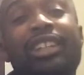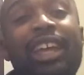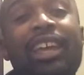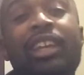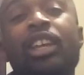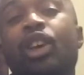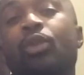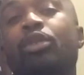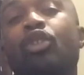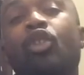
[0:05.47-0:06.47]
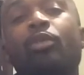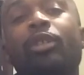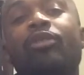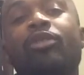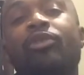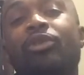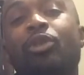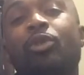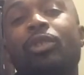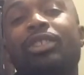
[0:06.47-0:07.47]
Today we're gonna be
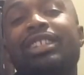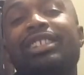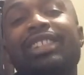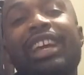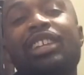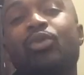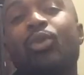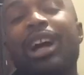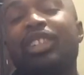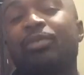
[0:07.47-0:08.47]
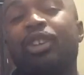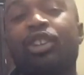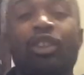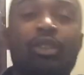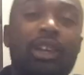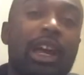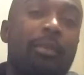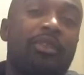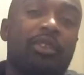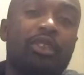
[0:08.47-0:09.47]
reviewing this nice watch my girl
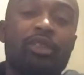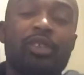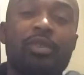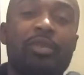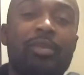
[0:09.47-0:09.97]
got me for Christmas,